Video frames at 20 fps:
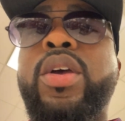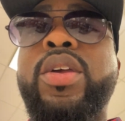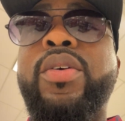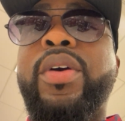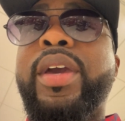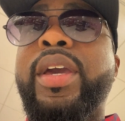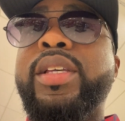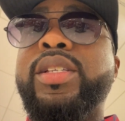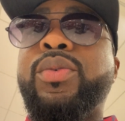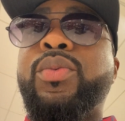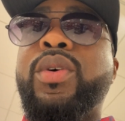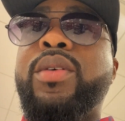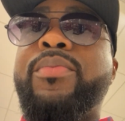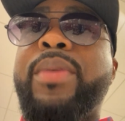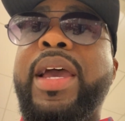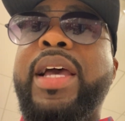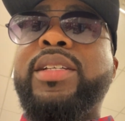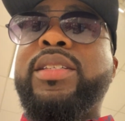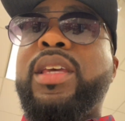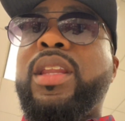your eggs in one
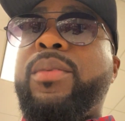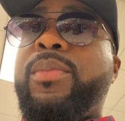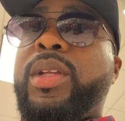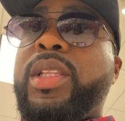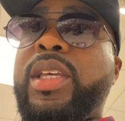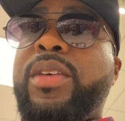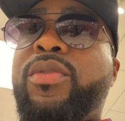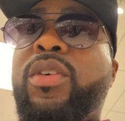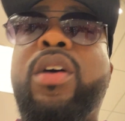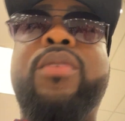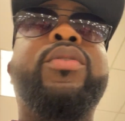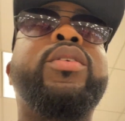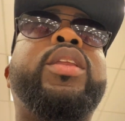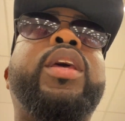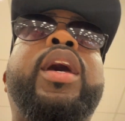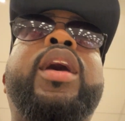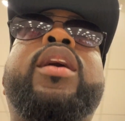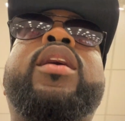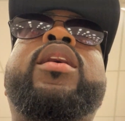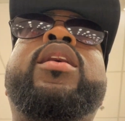basket. I'm going to leave off with
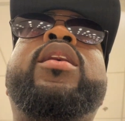that.